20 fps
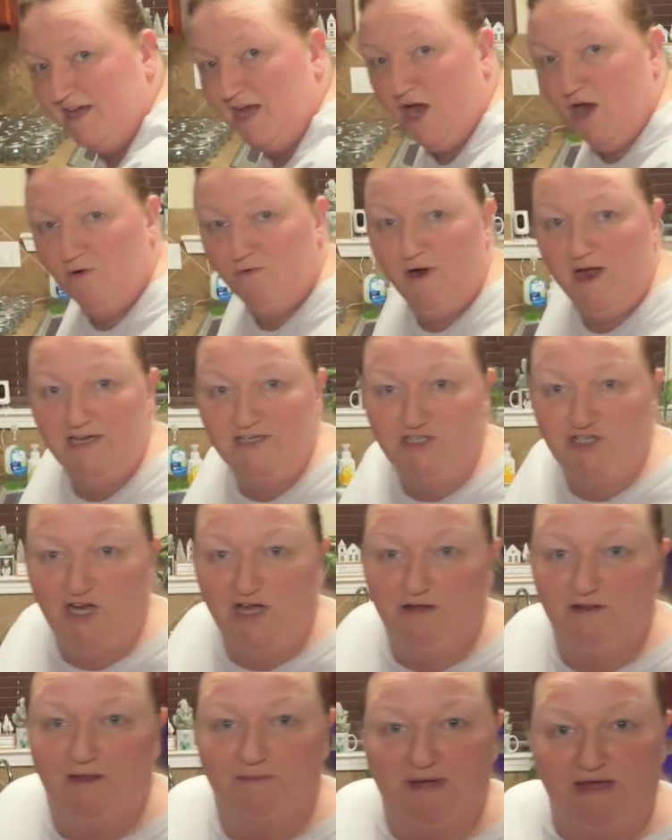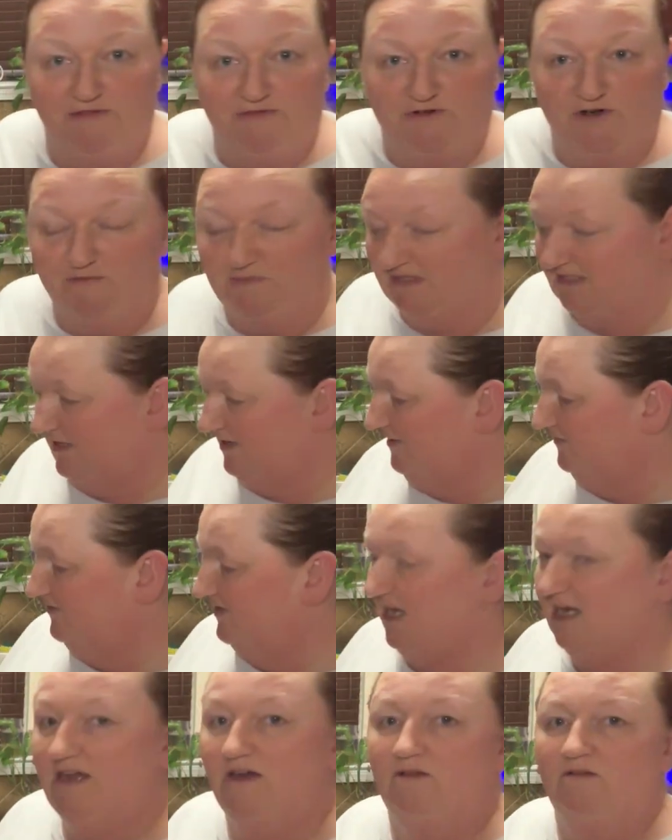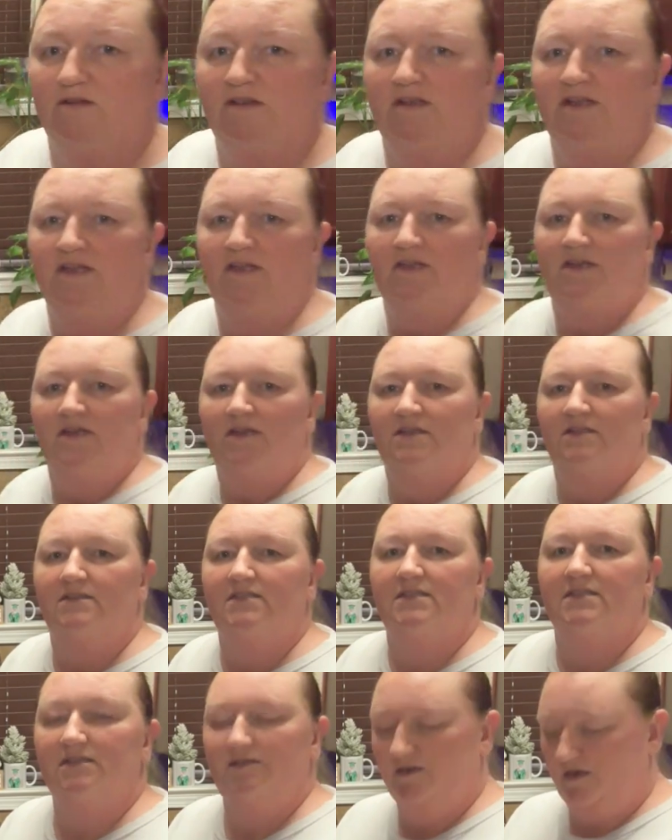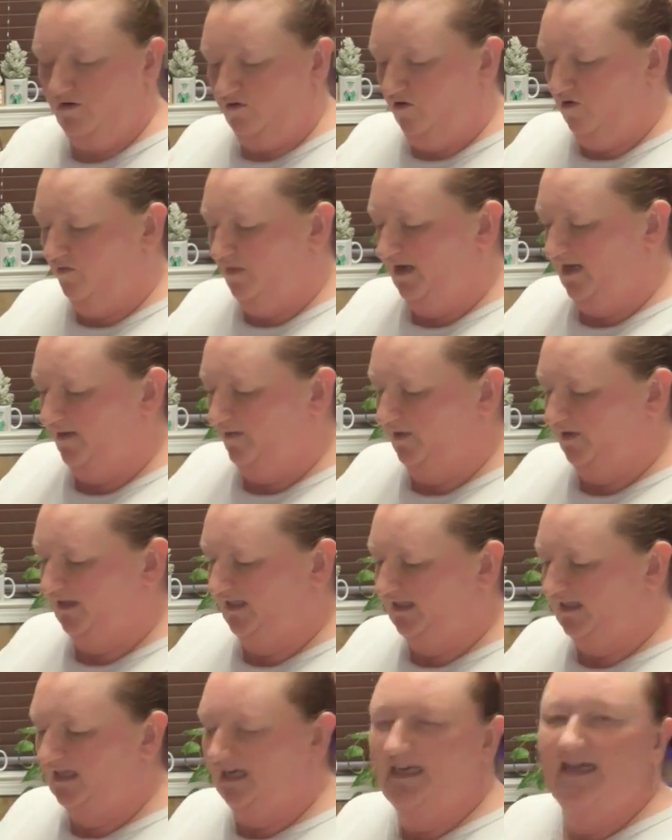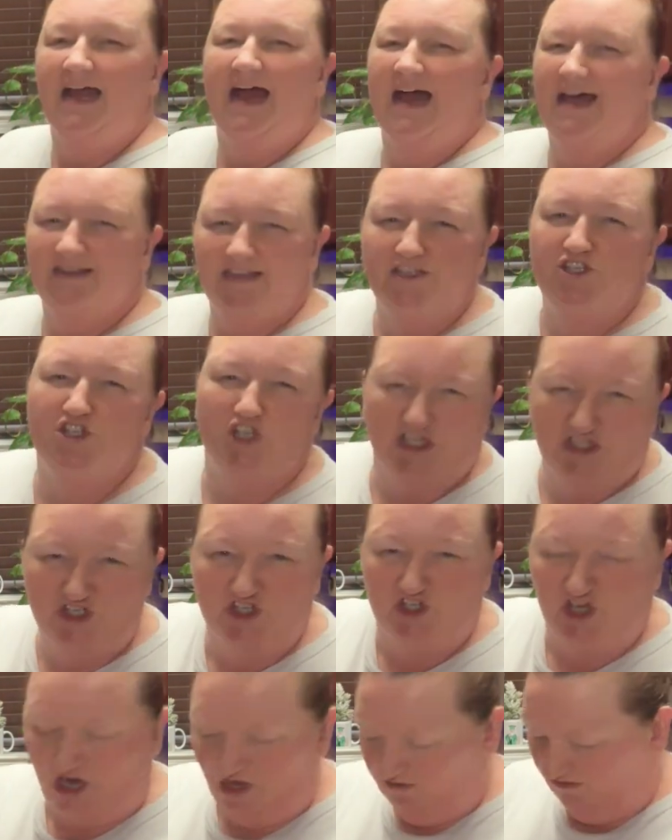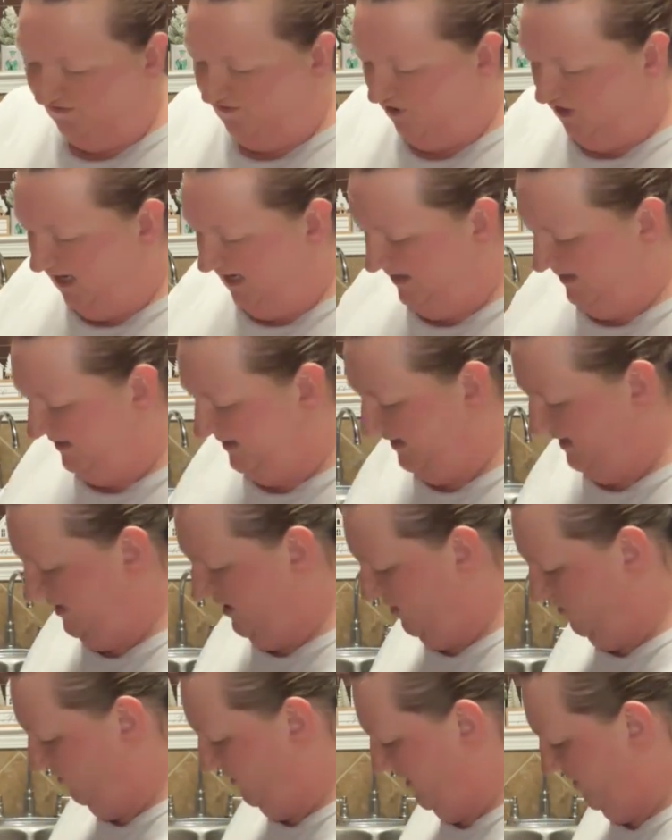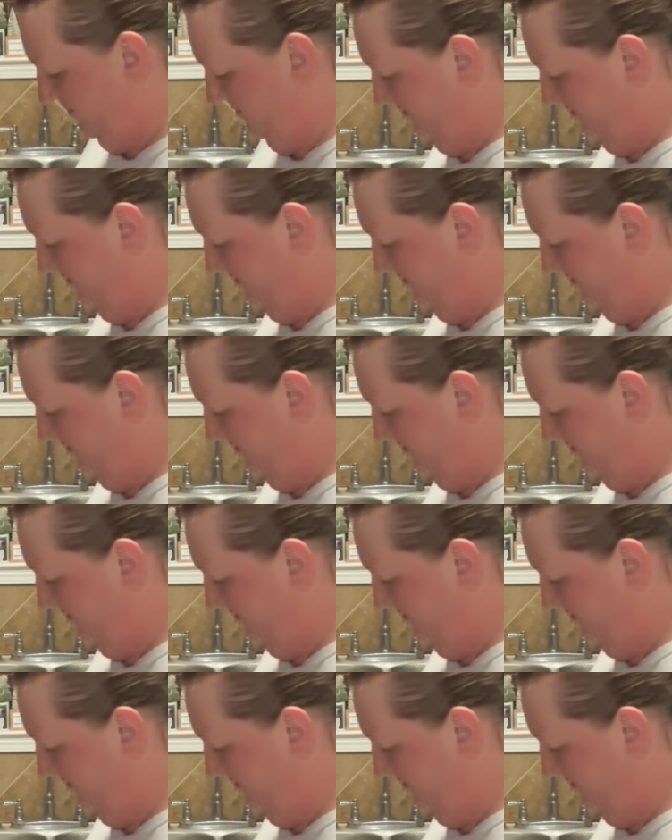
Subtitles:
All right, y'all, I about threw myself down. Let's see, y'all gonna be able to see? I'll adjust y'all if you can't see, hold on.